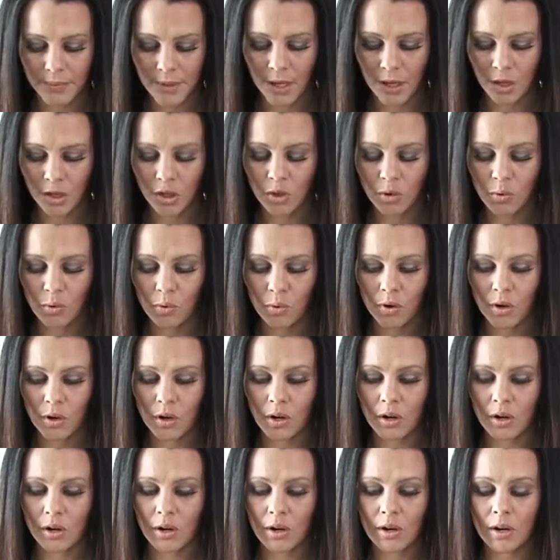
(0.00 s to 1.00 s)

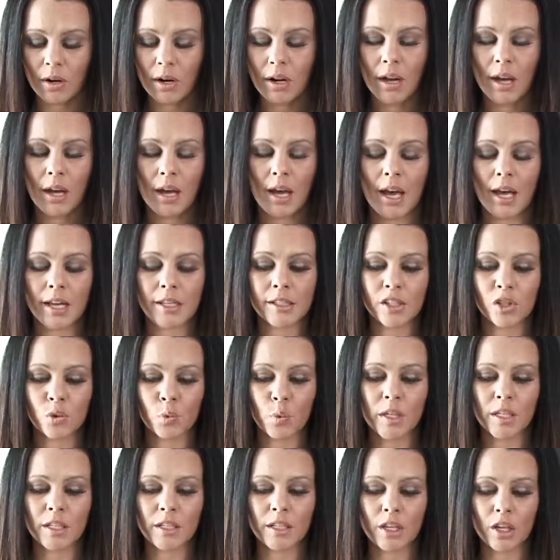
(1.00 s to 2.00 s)
your
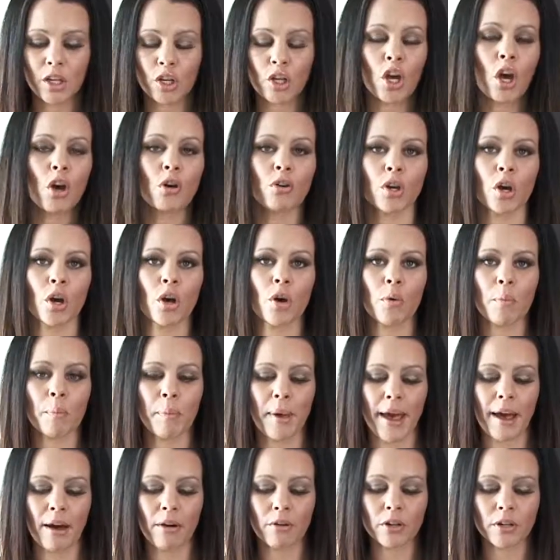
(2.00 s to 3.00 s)
unsweetened cocoa
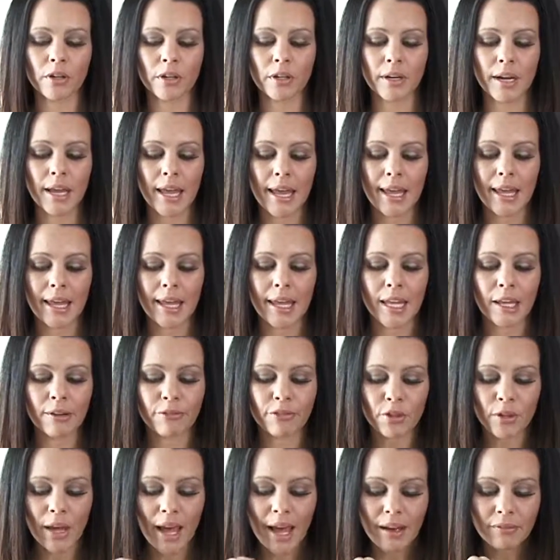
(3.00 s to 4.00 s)
powder. If
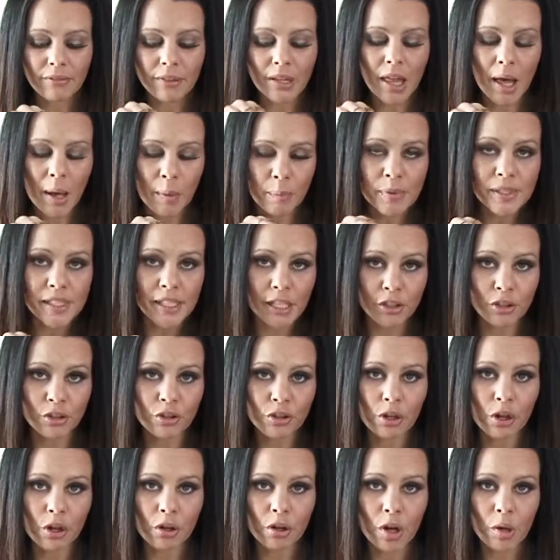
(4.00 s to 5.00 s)
you have lumps in your
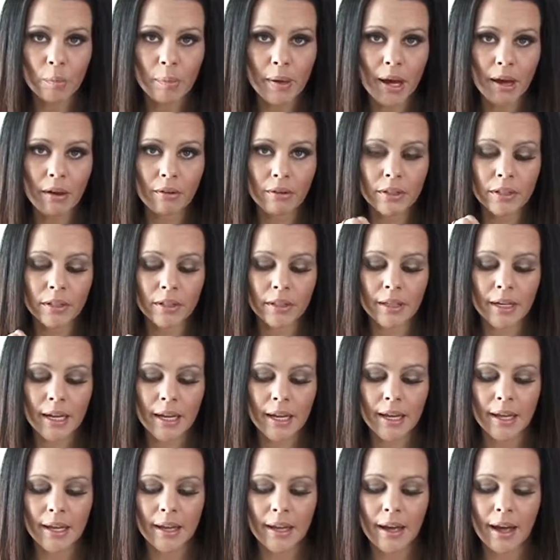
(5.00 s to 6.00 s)
cocoa powder,
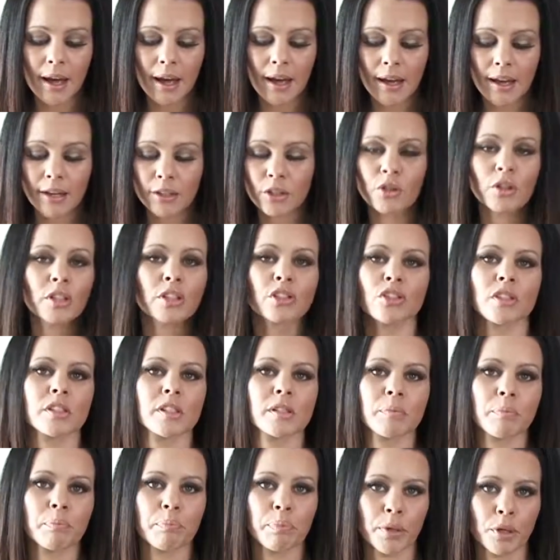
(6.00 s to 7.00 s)
you can
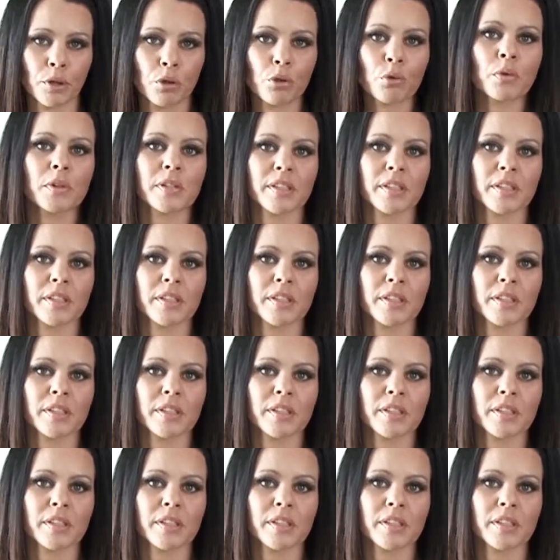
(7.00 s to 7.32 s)
just put it through a